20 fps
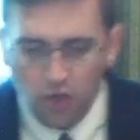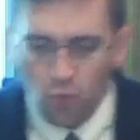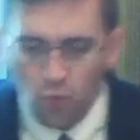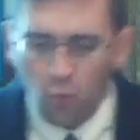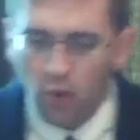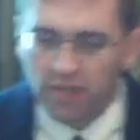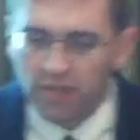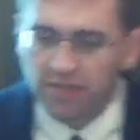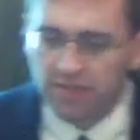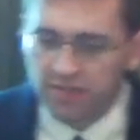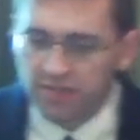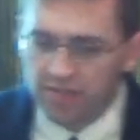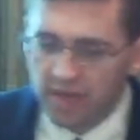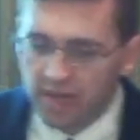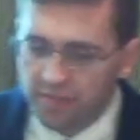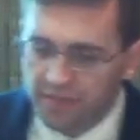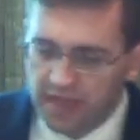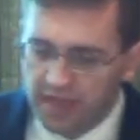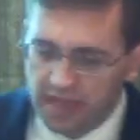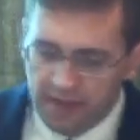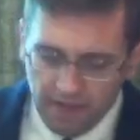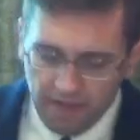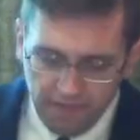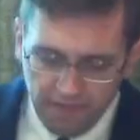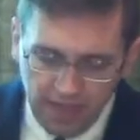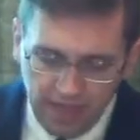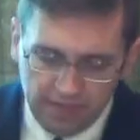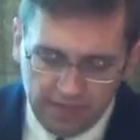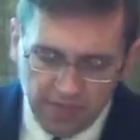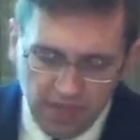wasn't something
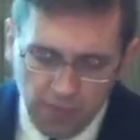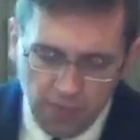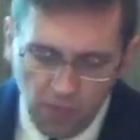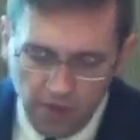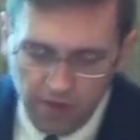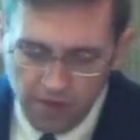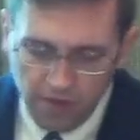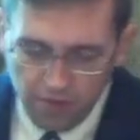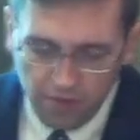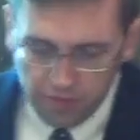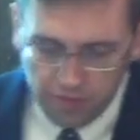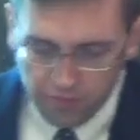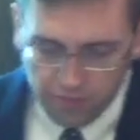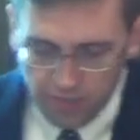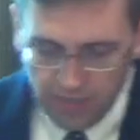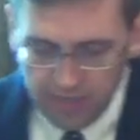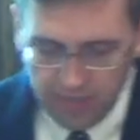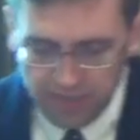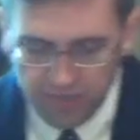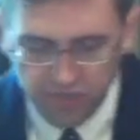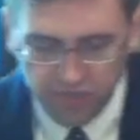that someone who was really